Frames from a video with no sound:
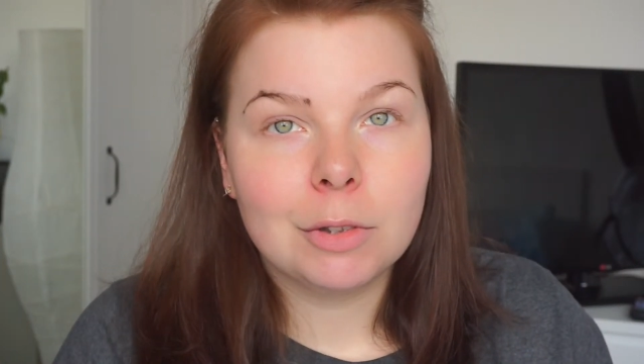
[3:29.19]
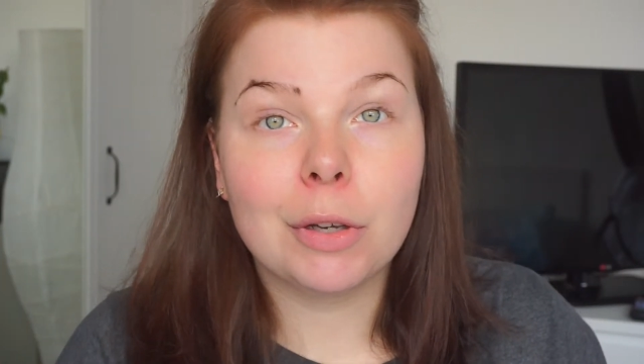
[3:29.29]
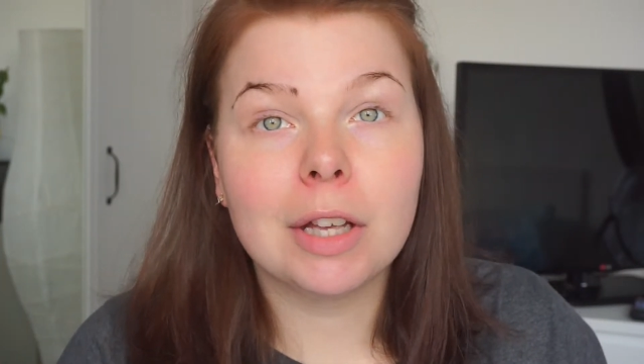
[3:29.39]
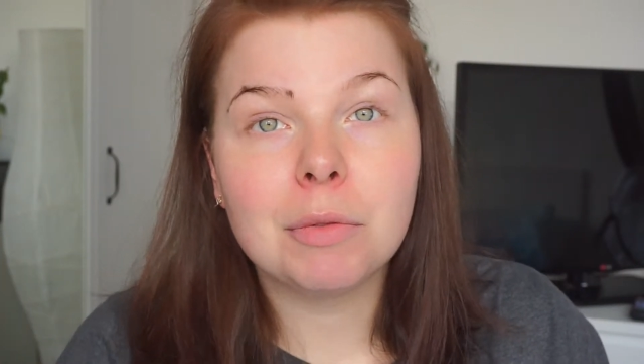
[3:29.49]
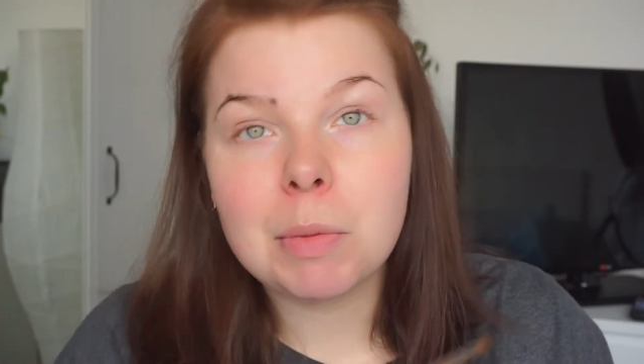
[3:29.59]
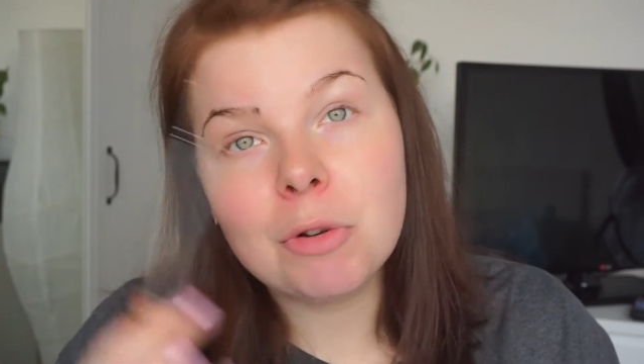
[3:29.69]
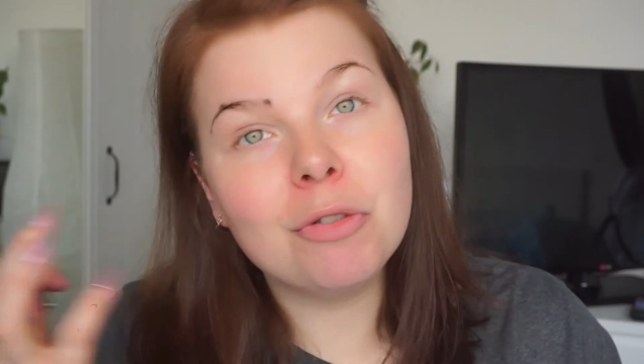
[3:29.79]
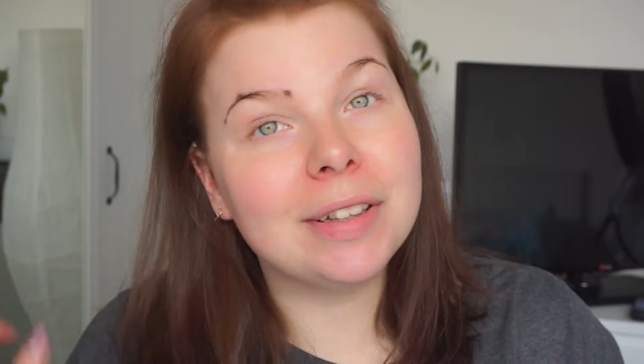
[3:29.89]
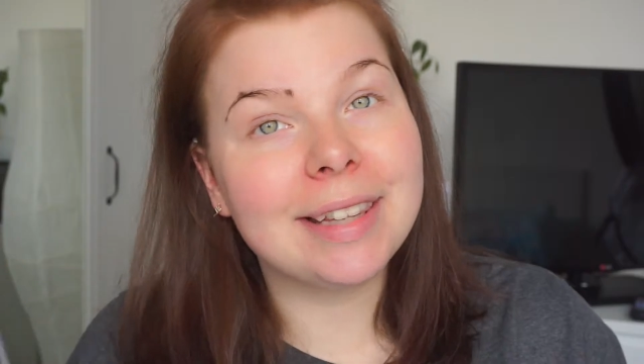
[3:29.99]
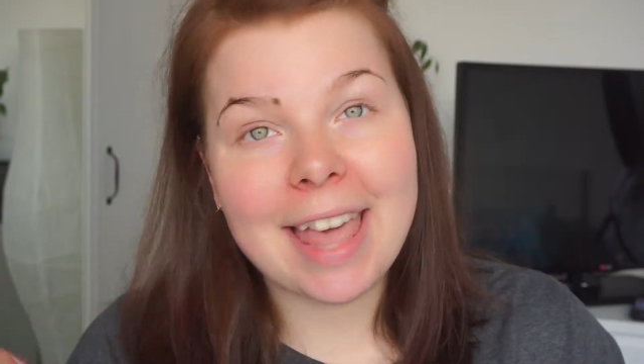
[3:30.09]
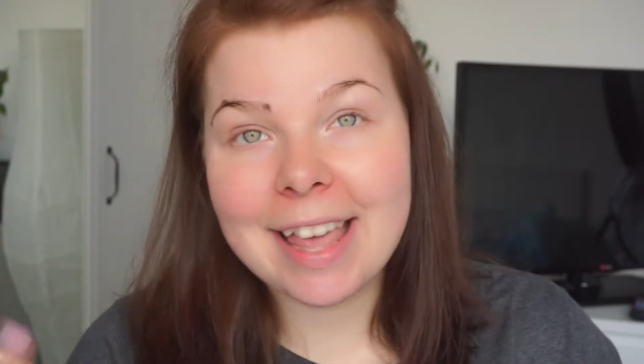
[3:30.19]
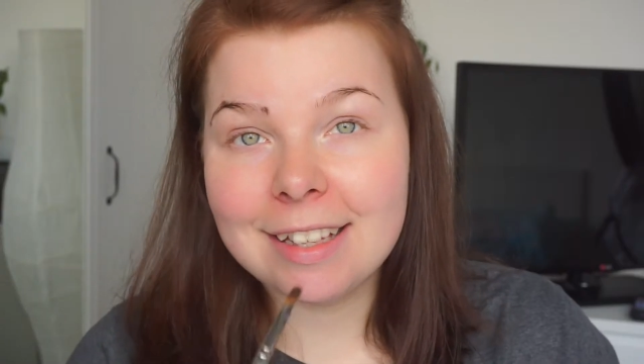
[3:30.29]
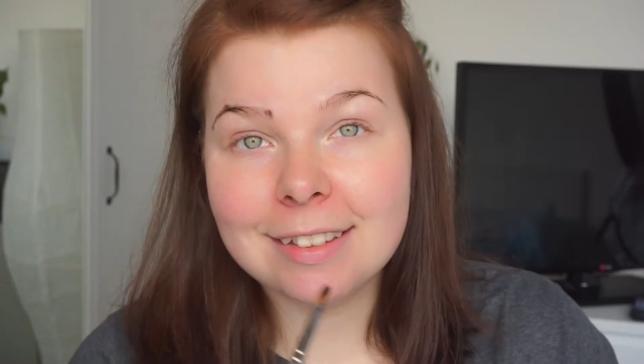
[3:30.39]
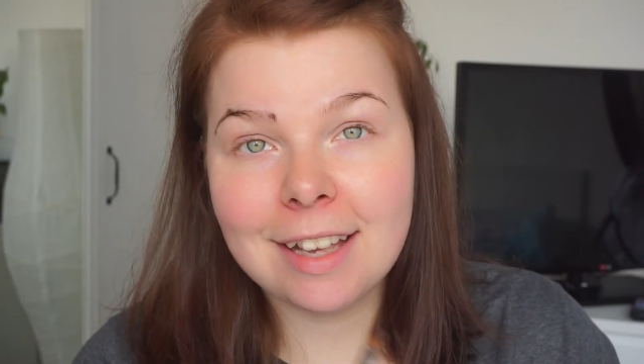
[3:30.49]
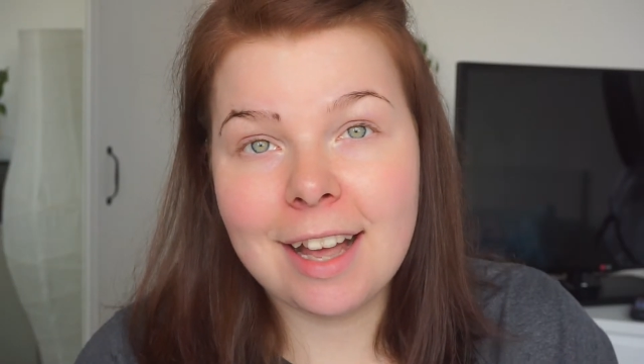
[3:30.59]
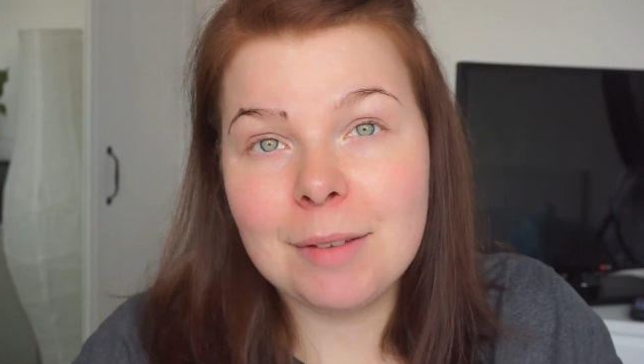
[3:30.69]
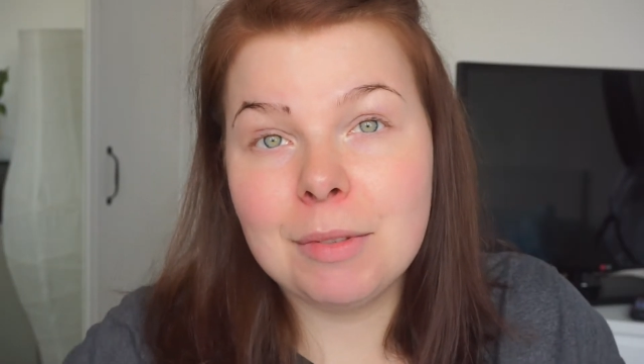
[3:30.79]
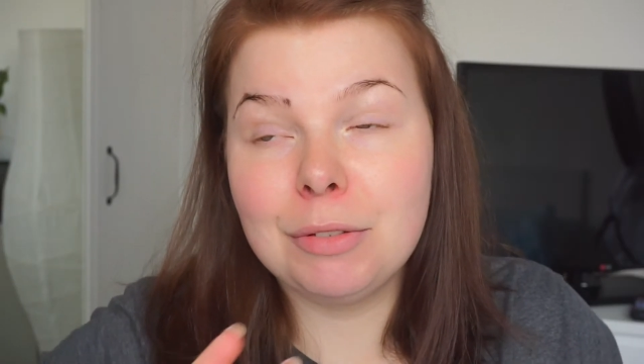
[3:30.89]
you can remove it anytime.